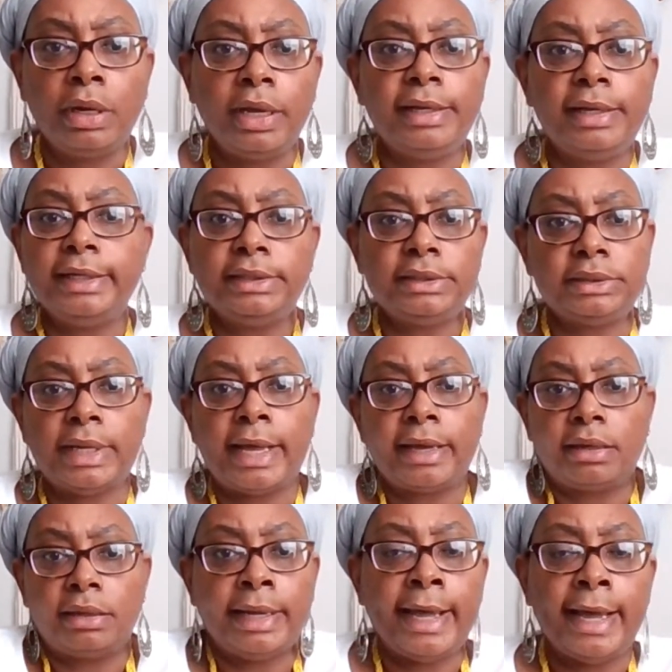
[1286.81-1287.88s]
unless it's
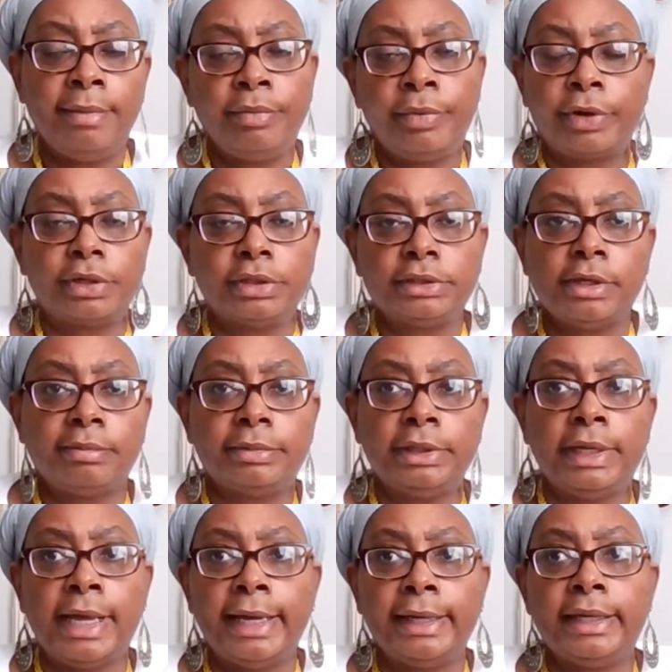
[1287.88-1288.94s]
like lab work or something
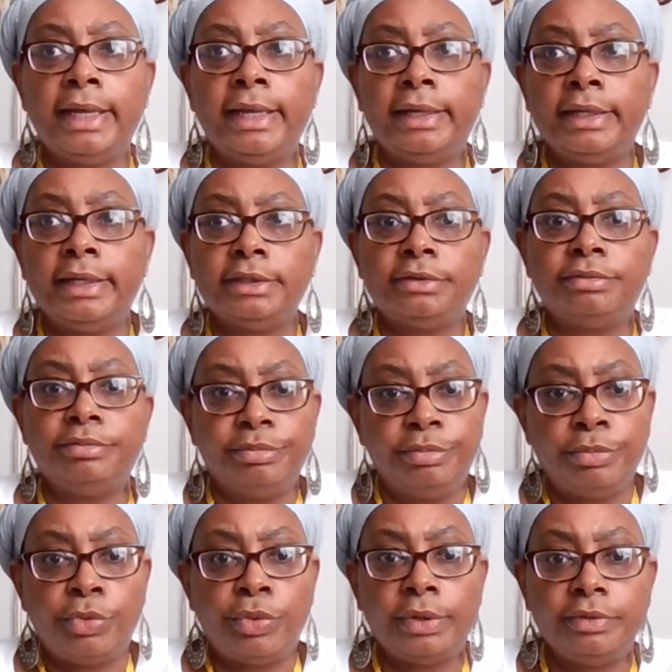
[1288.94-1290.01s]
like that that's
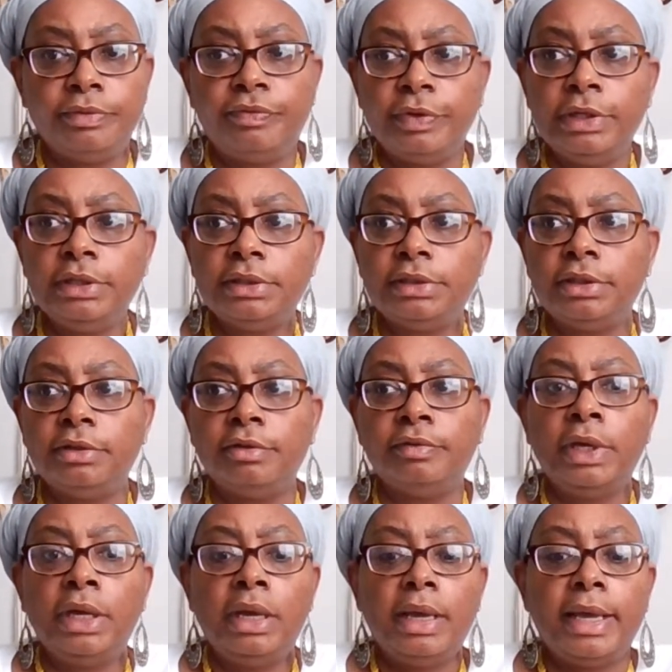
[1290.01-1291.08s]
more definitive
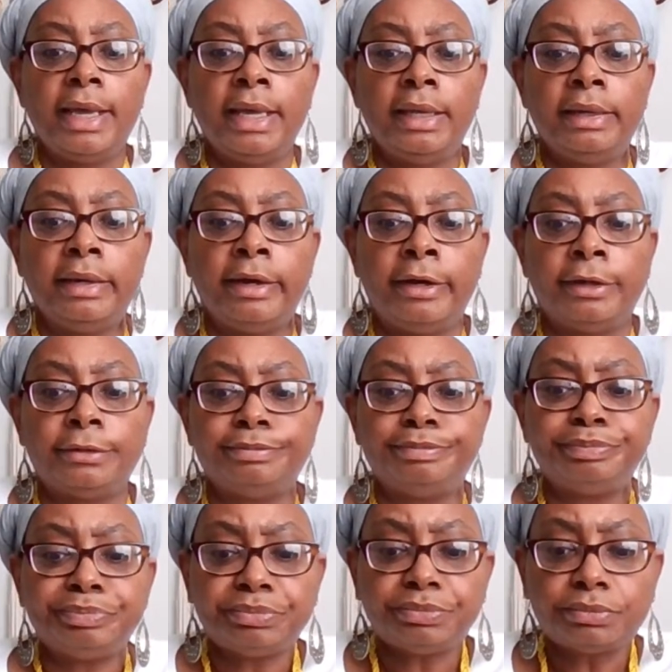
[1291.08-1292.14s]
and